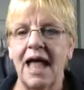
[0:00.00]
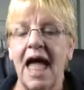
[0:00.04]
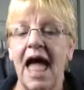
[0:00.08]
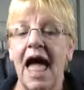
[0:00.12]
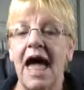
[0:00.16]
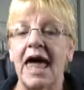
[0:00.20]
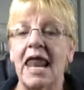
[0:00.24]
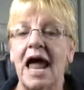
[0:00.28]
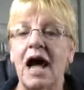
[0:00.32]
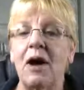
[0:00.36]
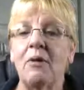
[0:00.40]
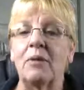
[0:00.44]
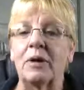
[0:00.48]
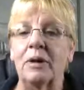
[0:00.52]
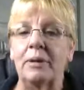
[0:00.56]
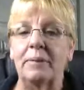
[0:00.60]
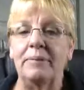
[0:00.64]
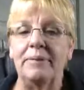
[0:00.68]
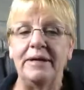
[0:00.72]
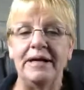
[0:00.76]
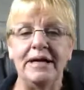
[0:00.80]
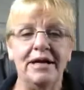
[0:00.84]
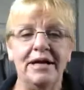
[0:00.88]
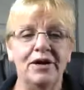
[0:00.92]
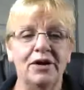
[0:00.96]
And I want to
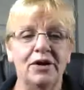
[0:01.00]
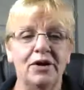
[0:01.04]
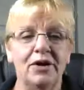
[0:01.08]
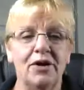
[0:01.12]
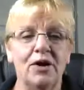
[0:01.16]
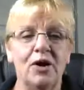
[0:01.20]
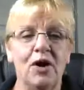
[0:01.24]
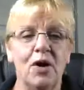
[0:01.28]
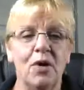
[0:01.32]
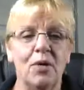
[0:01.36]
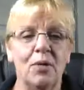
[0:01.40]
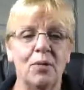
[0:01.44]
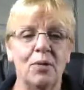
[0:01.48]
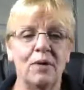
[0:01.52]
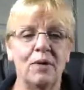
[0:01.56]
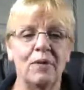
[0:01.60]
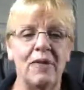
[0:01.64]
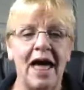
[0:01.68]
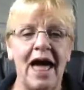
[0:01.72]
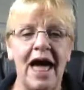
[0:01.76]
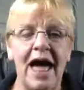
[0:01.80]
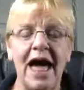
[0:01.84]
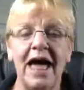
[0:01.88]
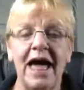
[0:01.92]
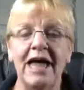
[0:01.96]
be here when
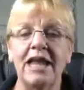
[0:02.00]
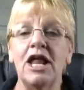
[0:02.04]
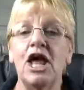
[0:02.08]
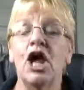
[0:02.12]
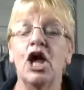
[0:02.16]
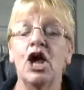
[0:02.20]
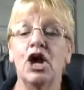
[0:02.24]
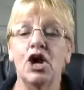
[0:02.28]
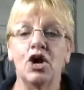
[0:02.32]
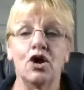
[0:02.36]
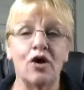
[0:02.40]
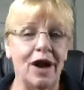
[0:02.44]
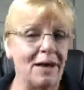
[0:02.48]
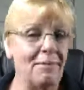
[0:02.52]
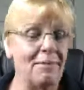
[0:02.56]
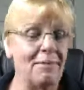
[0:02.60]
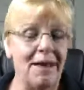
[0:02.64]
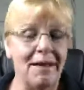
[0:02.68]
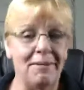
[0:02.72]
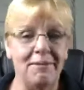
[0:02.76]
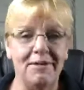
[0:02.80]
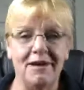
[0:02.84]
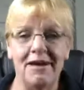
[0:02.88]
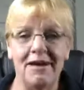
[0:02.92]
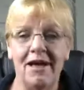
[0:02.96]
that
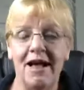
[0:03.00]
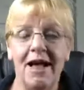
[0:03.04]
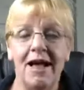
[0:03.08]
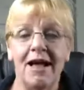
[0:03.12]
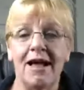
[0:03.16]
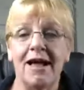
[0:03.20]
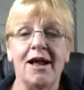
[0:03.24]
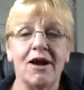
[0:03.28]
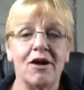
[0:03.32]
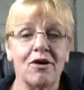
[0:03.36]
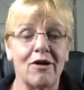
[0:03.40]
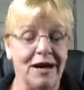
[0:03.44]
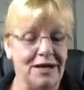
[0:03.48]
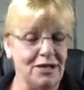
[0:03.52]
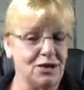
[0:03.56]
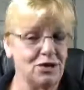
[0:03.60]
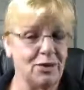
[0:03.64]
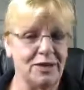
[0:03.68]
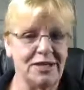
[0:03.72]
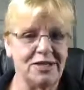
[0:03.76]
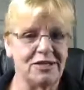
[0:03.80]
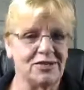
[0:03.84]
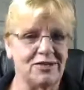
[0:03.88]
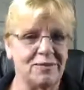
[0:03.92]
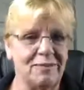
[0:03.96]
grandbaby
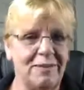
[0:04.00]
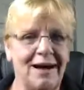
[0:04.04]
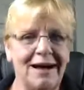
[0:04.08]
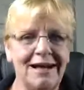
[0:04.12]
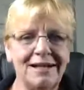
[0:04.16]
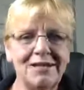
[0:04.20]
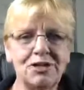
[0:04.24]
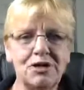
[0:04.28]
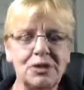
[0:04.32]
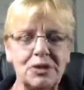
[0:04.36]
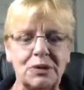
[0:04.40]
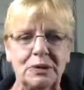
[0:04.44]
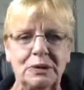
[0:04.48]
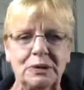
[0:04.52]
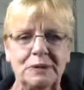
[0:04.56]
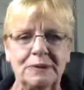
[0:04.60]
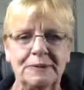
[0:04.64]
graduates from high school.